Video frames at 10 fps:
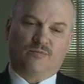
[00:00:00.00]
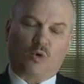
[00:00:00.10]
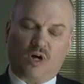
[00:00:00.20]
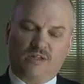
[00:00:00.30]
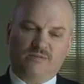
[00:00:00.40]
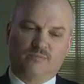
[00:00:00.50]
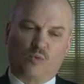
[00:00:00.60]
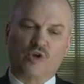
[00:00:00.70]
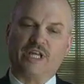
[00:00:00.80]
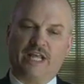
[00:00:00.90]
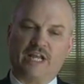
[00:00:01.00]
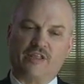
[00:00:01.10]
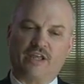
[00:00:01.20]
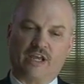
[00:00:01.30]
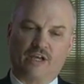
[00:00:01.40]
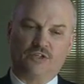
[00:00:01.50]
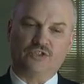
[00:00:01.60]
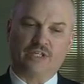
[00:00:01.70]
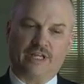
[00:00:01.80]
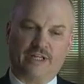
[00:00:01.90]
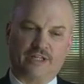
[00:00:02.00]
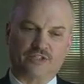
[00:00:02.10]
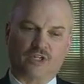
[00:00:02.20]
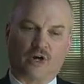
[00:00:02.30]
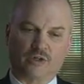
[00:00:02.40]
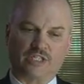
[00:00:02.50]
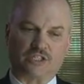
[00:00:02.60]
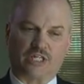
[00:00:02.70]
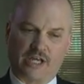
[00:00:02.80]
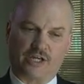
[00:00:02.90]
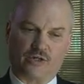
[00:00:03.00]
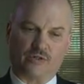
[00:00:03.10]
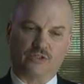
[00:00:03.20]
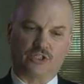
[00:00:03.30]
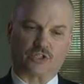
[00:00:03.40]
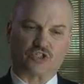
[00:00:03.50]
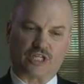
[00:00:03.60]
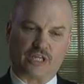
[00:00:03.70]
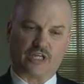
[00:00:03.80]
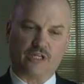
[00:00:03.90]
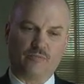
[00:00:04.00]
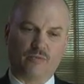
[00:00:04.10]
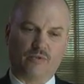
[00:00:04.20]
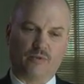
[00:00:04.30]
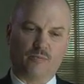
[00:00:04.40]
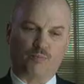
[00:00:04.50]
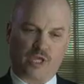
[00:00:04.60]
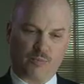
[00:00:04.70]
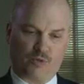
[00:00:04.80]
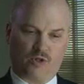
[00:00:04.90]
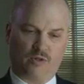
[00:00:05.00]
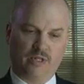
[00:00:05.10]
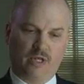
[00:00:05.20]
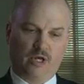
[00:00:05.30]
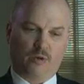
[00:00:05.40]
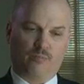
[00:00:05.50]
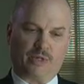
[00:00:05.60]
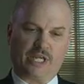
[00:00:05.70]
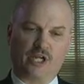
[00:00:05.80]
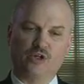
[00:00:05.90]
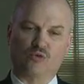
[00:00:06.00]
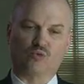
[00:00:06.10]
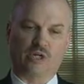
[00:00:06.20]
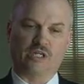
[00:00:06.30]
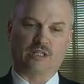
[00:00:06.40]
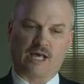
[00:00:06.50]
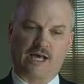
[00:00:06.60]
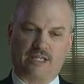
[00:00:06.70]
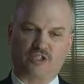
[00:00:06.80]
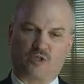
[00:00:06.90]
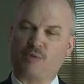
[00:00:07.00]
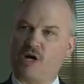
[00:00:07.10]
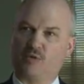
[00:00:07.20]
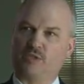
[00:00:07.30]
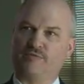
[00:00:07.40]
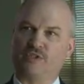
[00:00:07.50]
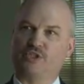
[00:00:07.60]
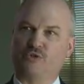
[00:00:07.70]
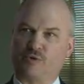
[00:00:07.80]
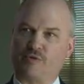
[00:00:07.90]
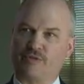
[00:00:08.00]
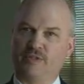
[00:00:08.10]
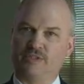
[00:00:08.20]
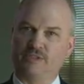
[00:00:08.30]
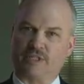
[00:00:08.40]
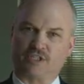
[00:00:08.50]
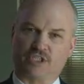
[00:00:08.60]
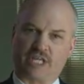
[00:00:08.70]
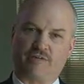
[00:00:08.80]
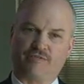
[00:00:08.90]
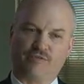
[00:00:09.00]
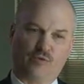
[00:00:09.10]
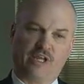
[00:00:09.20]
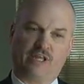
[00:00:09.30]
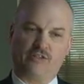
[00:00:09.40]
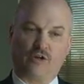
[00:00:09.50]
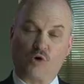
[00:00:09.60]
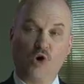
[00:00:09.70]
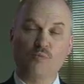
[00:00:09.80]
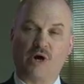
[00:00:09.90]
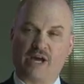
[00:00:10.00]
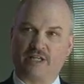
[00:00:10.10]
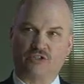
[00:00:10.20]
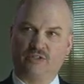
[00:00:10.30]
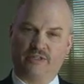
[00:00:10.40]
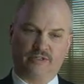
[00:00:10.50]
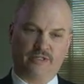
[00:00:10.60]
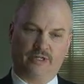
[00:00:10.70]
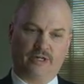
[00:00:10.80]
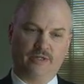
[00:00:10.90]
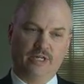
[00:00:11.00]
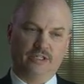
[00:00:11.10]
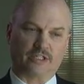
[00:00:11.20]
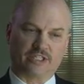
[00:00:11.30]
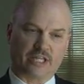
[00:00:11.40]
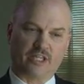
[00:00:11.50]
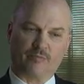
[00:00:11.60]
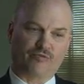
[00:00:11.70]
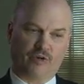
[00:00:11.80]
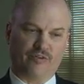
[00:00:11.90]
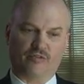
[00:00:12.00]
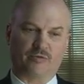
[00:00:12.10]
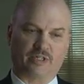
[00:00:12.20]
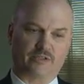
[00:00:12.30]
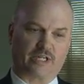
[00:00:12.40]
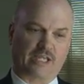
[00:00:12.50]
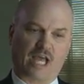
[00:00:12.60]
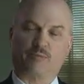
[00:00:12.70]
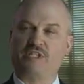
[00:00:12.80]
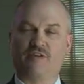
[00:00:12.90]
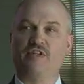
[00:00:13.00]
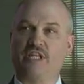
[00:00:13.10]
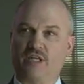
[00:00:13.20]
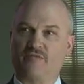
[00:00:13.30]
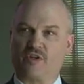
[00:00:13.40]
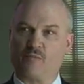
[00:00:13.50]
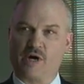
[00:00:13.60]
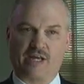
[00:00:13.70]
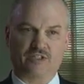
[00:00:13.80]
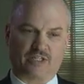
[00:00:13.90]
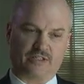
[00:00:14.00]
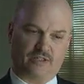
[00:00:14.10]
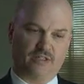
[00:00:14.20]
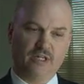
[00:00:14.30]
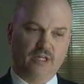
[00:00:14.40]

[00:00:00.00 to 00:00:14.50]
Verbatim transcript: Well, more than anything else, it is our desire to see people begin to realize the power of the truth to set free their own minds, uh, uh, to set them free from the, the captivity of their minds that the,